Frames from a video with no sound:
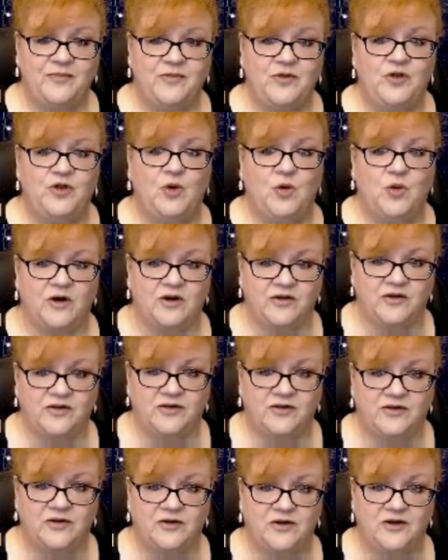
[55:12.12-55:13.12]
North,
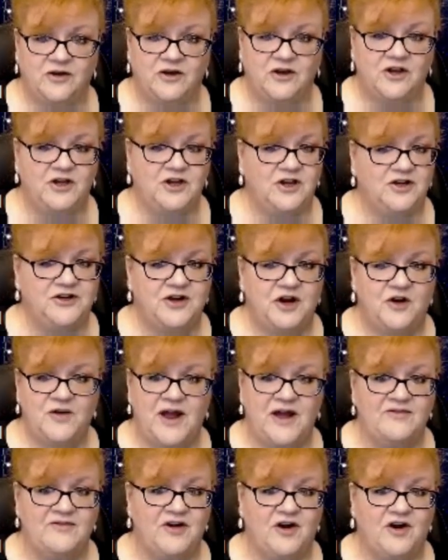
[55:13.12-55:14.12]
you don't
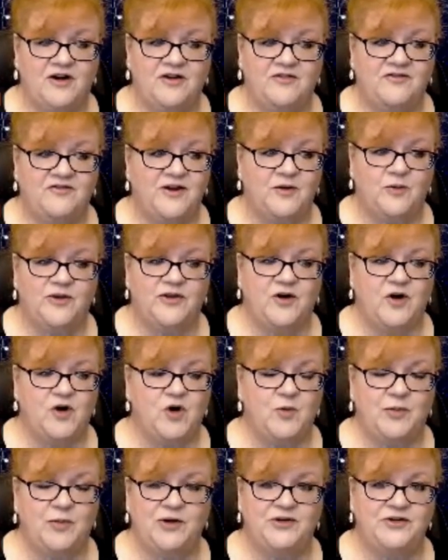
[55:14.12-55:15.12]
have a heart fit with
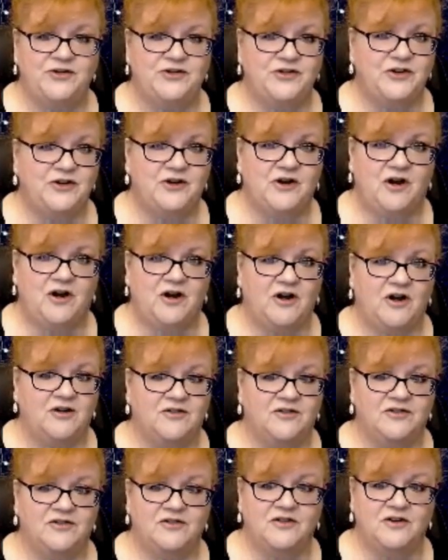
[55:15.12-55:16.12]
opener's
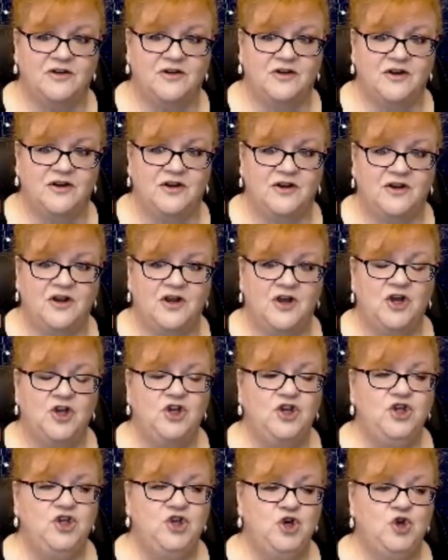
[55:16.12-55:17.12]
hearts.
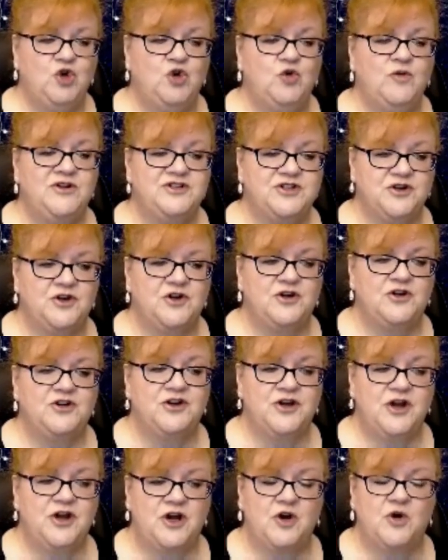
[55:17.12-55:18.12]
You return to
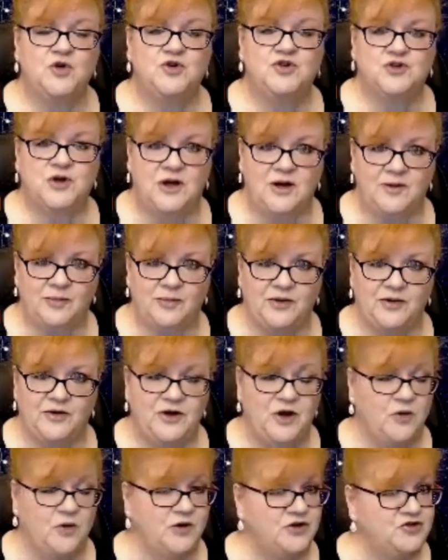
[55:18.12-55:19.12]
no trump,
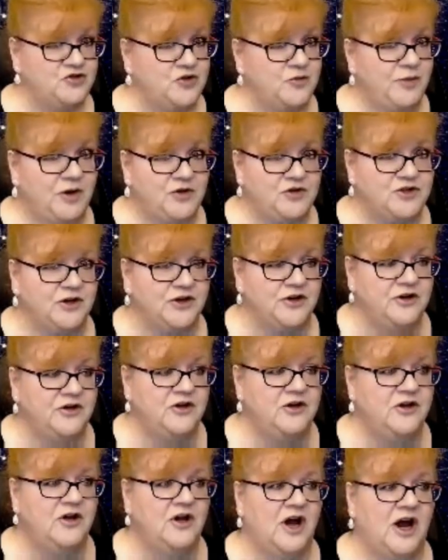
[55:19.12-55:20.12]
no distribution,
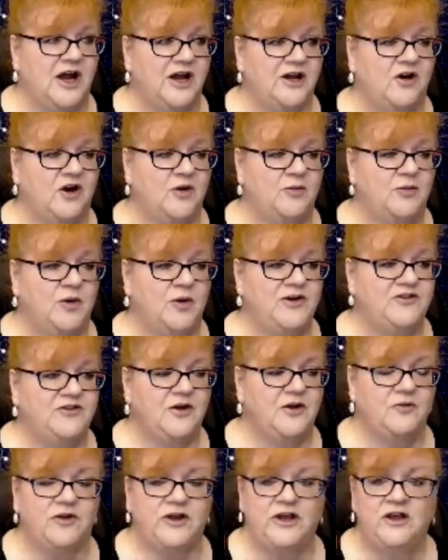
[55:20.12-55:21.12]
high card points
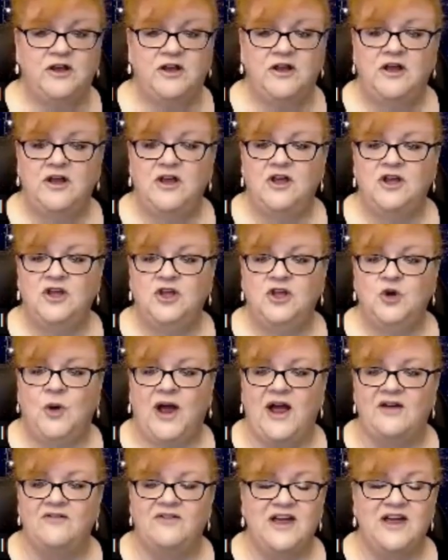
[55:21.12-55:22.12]
only. You
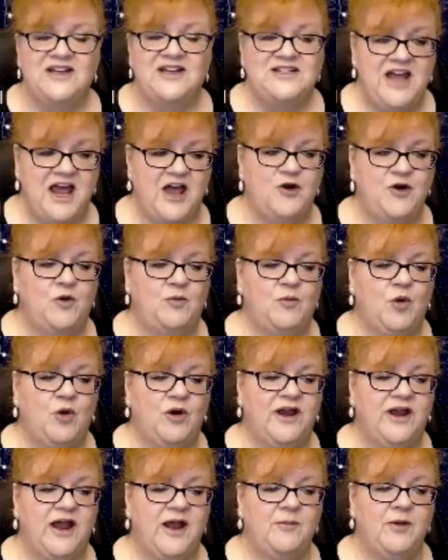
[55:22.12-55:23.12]
have 10 or more
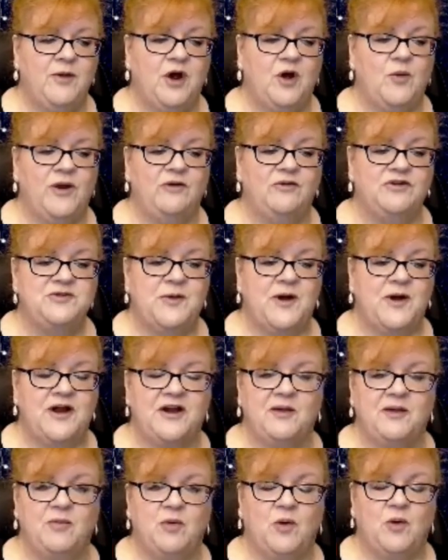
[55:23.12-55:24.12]
game going
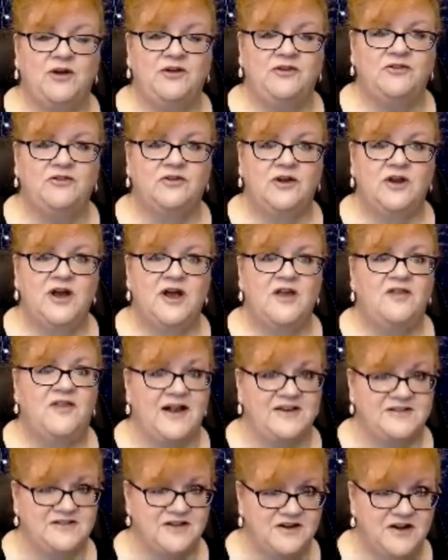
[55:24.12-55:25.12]
responding points.
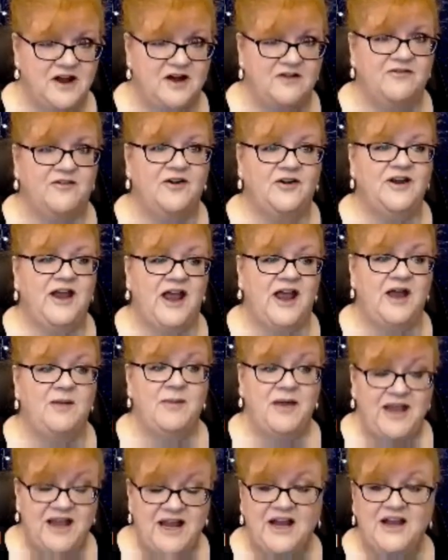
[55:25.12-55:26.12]
That's enough for a
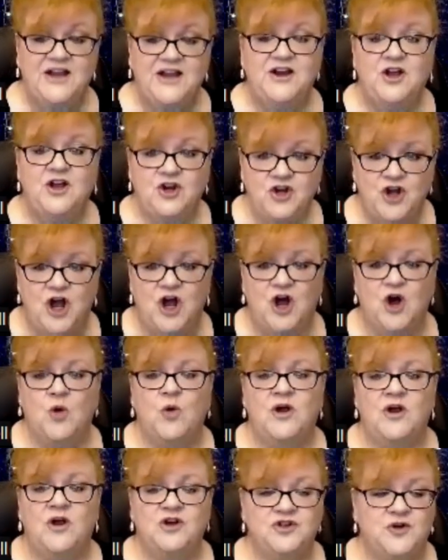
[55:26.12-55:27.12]
game in
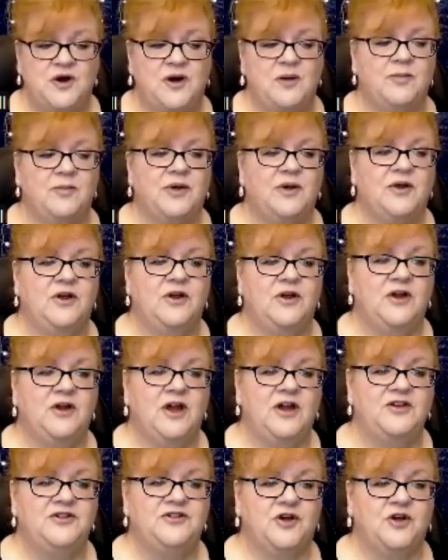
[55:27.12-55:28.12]
no trump.
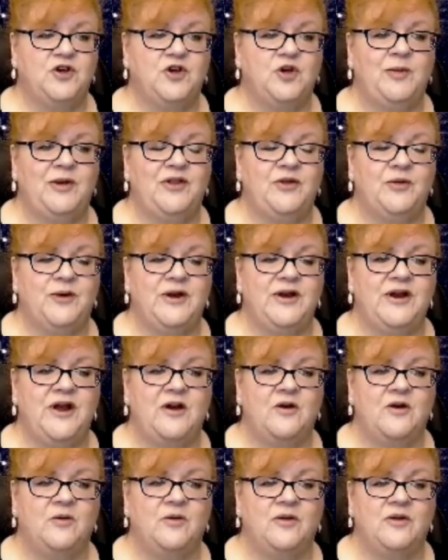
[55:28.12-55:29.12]
And so you bid 3
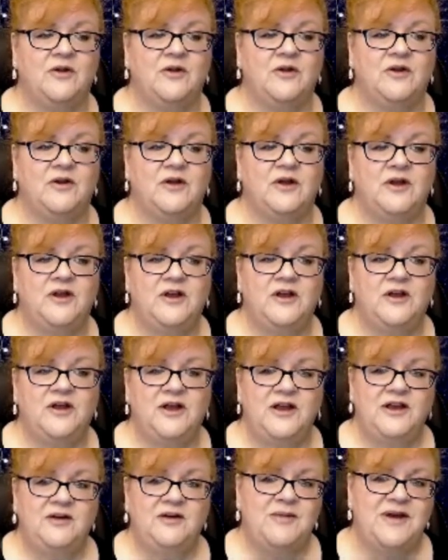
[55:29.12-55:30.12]
no.
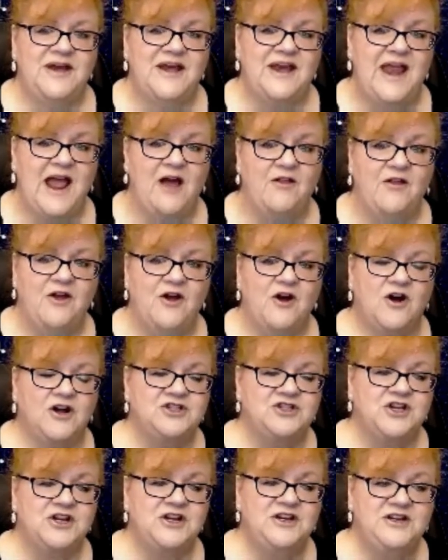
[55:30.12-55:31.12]
But now the
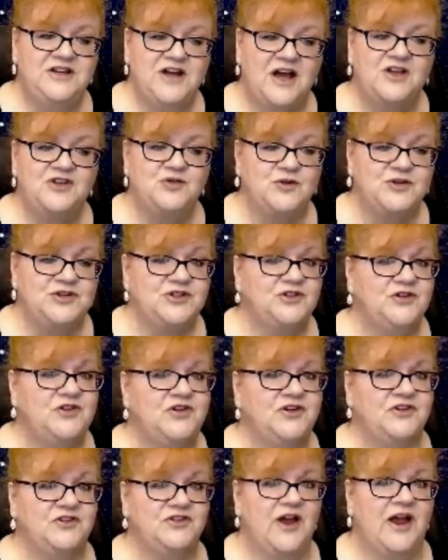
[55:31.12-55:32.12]
auction does return
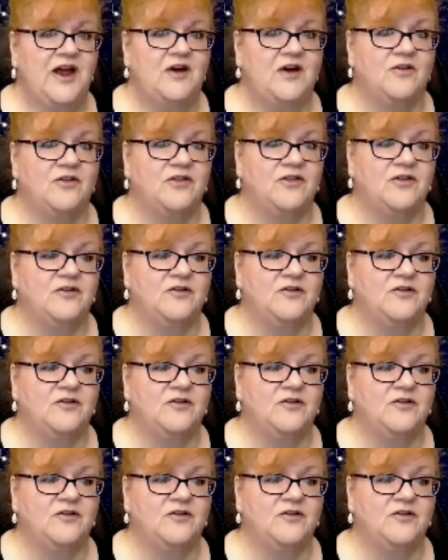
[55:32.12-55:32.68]
to South.